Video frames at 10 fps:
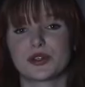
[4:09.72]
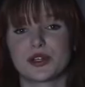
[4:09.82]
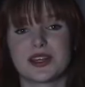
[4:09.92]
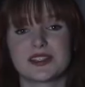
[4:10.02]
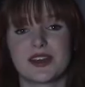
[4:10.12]

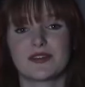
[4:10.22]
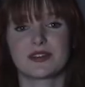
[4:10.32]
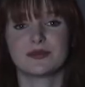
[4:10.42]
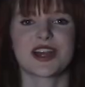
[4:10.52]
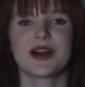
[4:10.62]

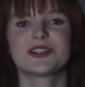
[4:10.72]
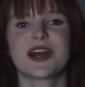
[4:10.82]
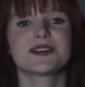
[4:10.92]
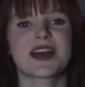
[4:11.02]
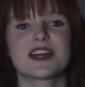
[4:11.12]
aggressive. Chow
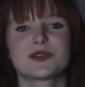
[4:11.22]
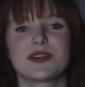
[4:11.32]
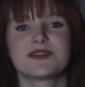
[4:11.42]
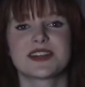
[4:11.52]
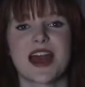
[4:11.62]
Chows, as
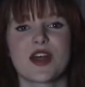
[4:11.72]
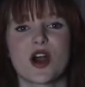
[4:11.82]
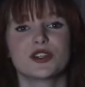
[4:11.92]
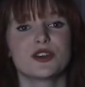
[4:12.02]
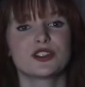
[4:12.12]
we have said,
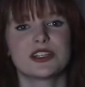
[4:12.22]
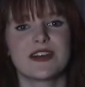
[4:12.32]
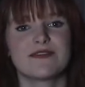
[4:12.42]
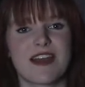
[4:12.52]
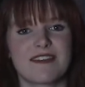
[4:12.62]
are
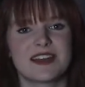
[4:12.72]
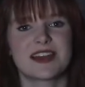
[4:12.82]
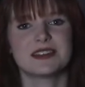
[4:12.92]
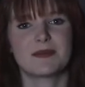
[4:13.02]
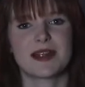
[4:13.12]
usually a very
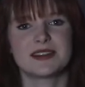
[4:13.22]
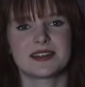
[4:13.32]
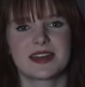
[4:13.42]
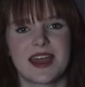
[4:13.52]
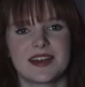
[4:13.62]

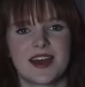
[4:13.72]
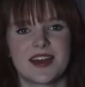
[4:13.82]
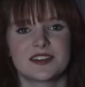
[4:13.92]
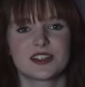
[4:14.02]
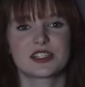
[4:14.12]
independent
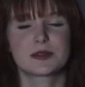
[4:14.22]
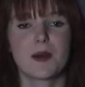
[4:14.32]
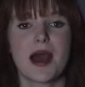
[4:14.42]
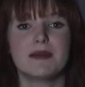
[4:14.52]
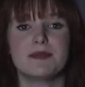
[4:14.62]
canine
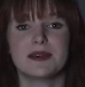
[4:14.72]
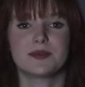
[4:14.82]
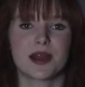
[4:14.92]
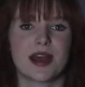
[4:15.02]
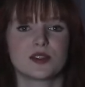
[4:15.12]
despite
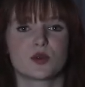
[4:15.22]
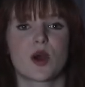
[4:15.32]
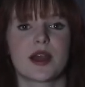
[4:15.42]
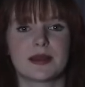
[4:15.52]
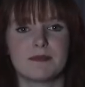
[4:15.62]
being bred to
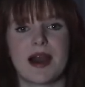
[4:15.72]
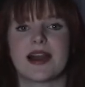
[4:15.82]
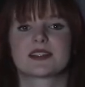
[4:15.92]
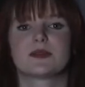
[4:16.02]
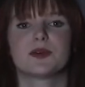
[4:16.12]
work in
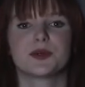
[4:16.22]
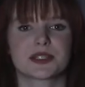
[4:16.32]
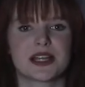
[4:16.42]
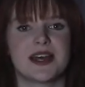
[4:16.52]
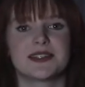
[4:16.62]
packs to pull
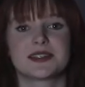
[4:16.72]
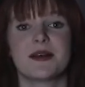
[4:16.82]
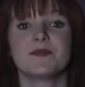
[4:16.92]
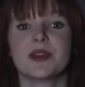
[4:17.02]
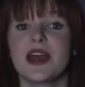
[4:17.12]
sleds.
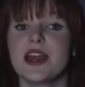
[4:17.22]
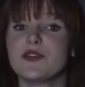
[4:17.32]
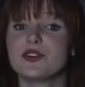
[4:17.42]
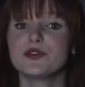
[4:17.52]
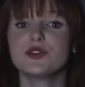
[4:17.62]

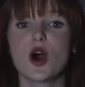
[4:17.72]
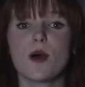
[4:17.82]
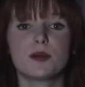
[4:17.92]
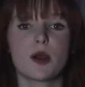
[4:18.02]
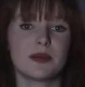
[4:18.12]
If you've
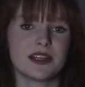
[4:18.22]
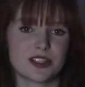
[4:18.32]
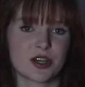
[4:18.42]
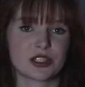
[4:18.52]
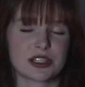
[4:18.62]
not properly
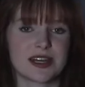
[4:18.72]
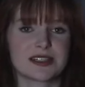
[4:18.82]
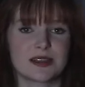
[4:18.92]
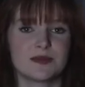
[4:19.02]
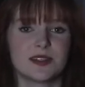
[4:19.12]

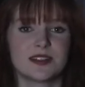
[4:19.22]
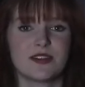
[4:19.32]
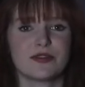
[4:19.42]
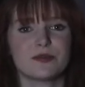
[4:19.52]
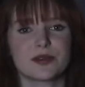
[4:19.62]
socialised them to
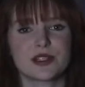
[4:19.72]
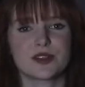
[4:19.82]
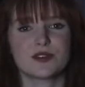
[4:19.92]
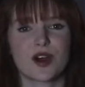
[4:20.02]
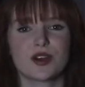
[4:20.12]
different
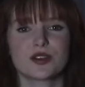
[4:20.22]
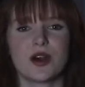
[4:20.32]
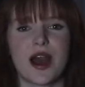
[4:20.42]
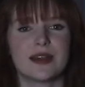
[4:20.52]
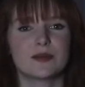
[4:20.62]
breeds of dogs
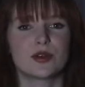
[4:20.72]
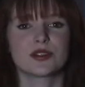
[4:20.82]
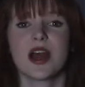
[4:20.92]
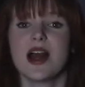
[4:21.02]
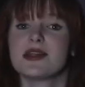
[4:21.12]
or
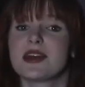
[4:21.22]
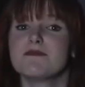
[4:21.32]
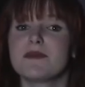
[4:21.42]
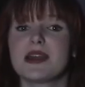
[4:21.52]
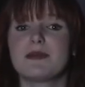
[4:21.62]
animals, they
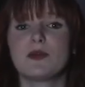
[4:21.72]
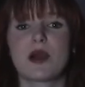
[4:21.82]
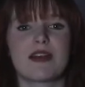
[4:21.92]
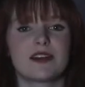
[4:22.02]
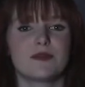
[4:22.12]
may be
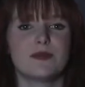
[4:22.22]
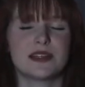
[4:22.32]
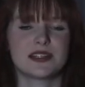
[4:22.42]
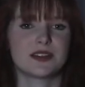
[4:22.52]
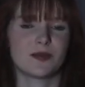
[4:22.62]
wary of
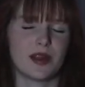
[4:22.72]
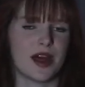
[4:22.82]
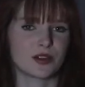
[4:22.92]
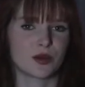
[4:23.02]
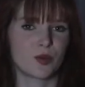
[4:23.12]
meeting them when
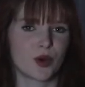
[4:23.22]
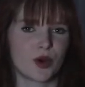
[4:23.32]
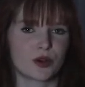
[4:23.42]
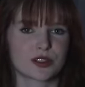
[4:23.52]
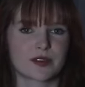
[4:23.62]
out on
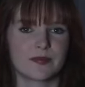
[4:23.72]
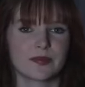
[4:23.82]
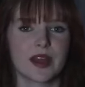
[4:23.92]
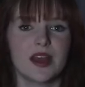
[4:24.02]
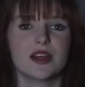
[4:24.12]
walks.
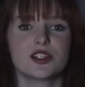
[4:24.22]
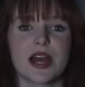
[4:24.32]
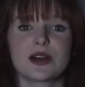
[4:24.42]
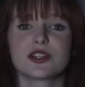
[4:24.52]
Chow